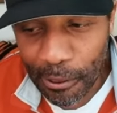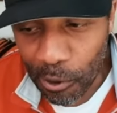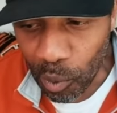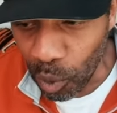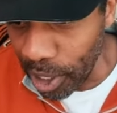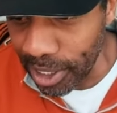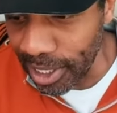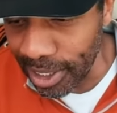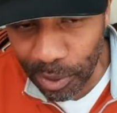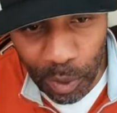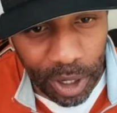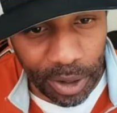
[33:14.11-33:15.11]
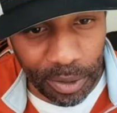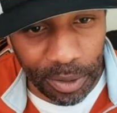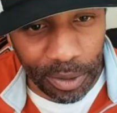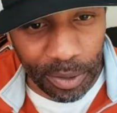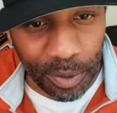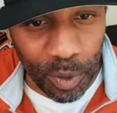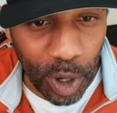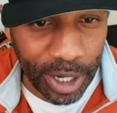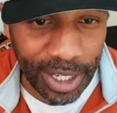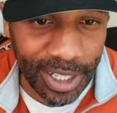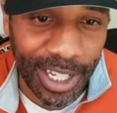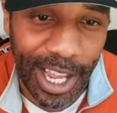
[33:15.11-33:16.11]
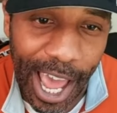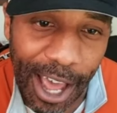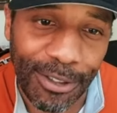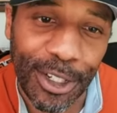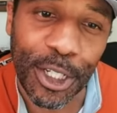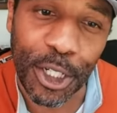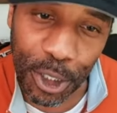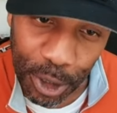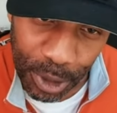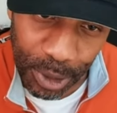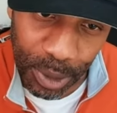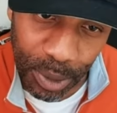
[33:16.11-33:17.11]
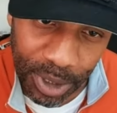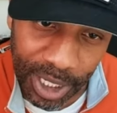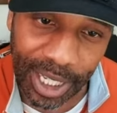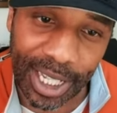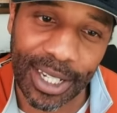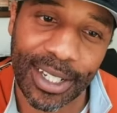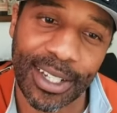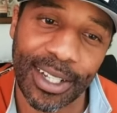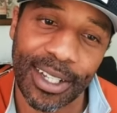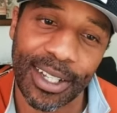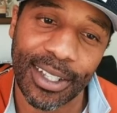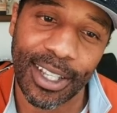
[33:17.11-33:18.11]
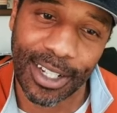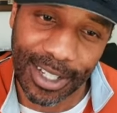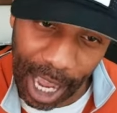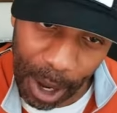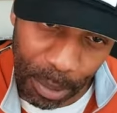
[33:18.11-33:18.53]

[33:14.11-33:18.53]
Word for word: What does what what does he have to do to get to the top